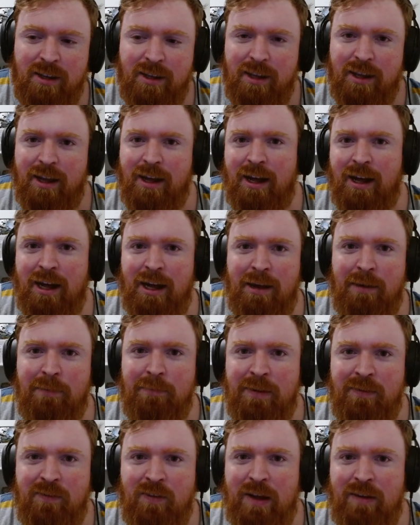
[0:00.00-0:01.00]

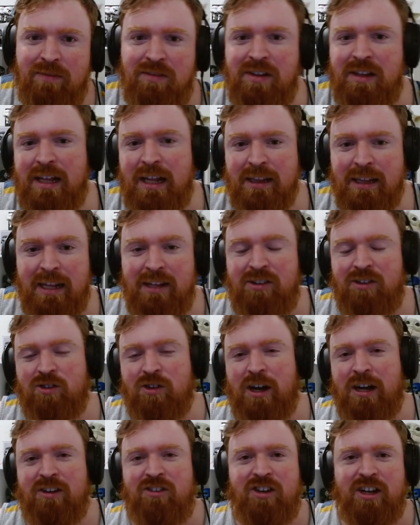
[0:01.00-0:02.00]
If you haven't seen that Let's
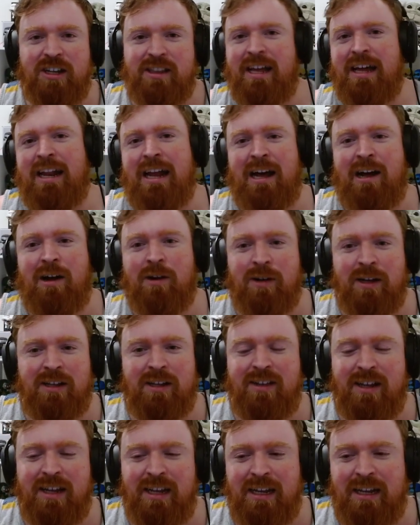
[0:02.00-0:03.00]
Try, check that out.
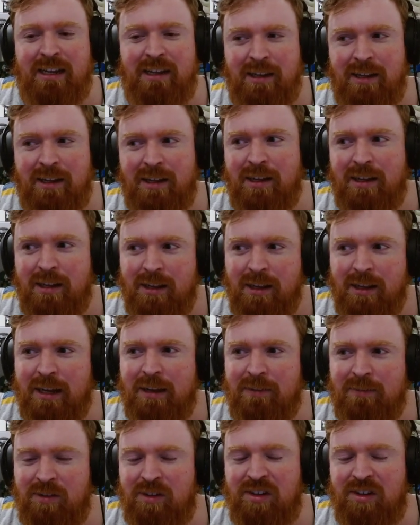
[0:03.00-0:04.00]
It's a
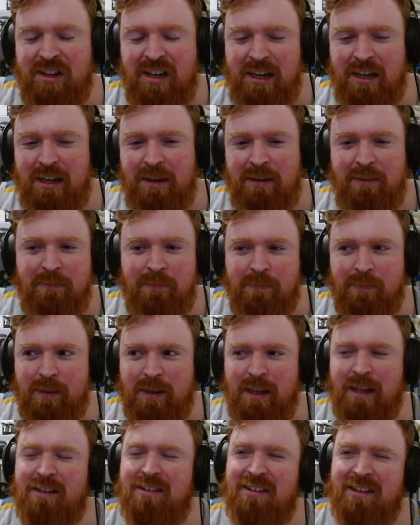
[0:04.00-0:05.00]
like
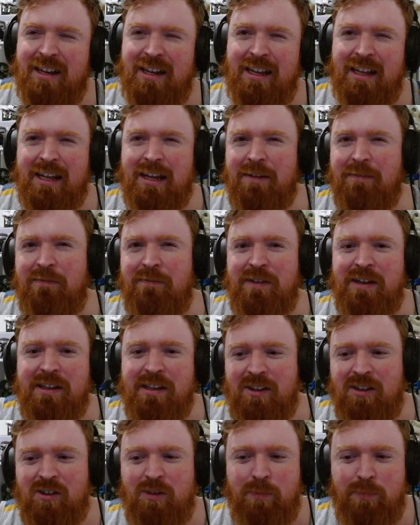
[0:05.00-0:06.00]
like a
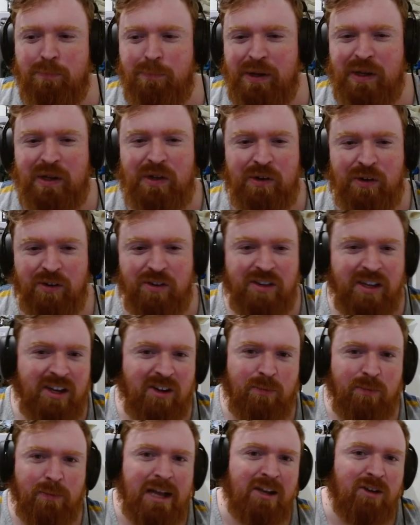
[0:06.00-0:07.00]
village builder
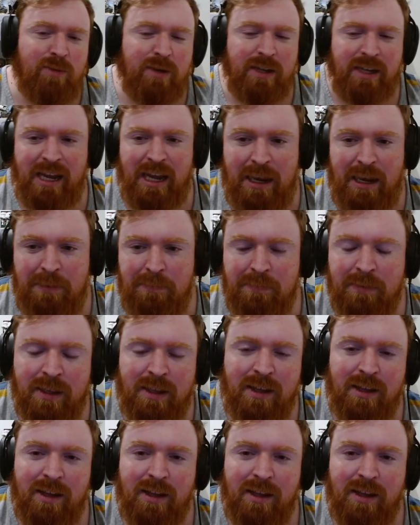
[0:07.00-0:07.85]
/ management game.